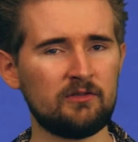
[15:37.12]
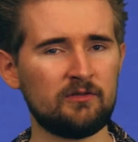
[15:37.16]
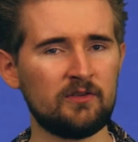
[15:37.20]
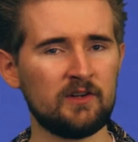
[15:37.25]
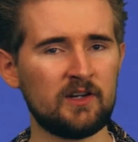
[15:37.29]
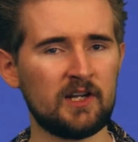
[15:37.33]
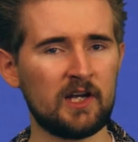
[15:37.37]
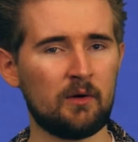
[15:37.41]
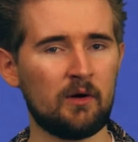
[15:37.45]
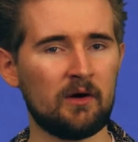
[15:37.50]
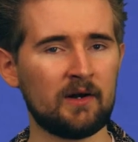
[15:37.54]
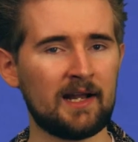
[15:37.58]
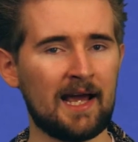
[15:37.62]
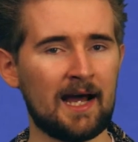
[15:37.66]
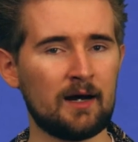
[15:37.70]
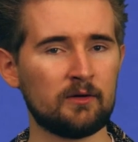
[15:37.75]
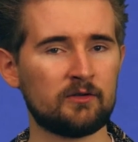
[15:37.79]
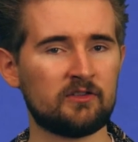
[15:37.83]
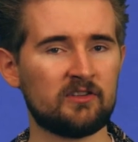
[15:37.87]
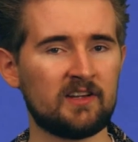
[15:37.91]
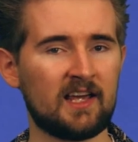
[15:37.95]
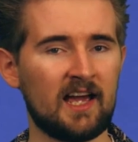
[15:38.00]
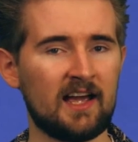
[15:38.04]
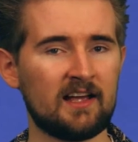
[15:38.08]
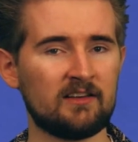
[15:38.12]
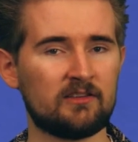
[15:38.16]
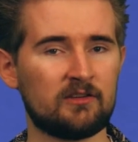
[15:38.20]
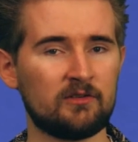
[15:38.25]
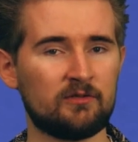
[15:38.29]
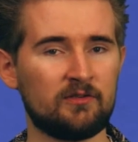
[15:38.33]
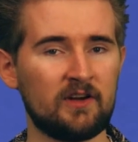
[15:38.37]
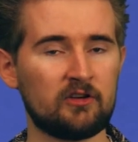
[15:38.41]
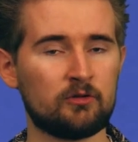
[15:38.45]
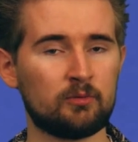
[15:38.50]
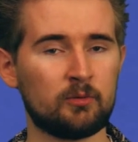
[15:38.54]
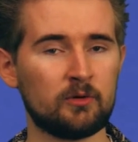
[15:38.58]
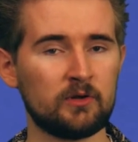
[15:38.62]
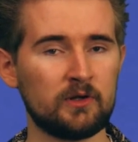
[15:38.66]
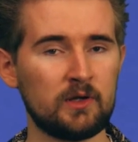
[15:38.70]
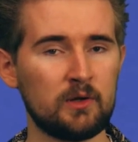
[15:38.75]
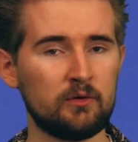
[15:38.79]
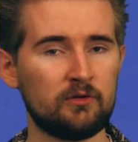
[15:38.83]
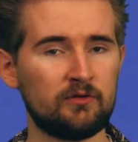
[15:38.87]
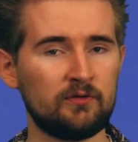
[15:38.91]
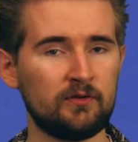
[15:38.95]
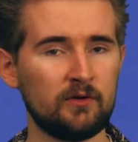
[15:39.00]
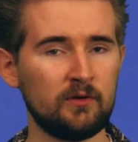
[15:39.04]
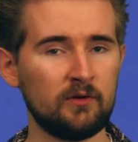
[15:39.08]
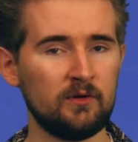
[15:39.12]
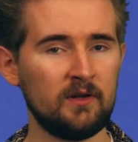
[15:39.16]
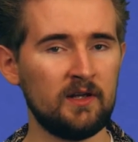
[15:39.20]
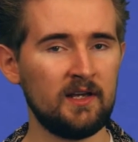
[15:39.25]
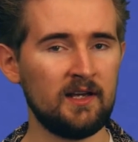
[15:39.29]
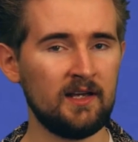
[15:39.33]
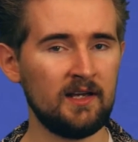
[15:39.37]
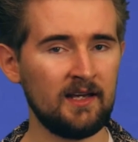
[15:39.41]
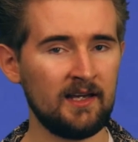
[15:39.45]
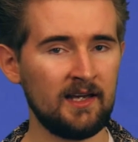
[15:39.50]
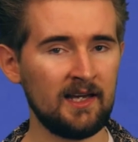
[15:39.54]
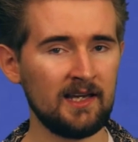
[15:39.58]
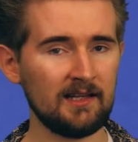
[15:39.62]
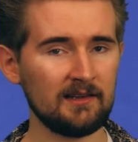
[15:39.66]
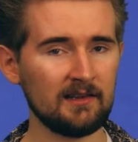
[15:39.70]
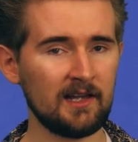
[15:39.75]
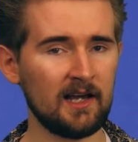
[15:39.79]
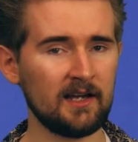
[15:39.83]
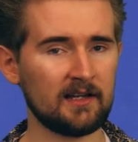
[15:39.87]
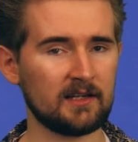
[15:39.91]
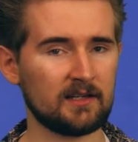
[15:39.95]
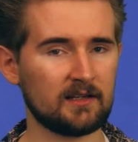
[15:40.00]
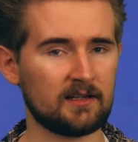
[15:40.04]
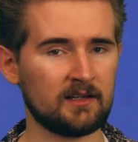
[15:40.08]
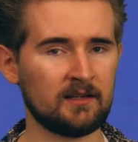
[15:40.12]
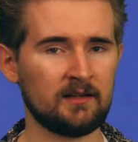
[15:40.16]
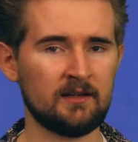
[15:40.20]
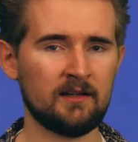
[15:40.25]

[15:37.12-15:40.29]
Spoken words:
video on how to get into Facebook useful, hit like.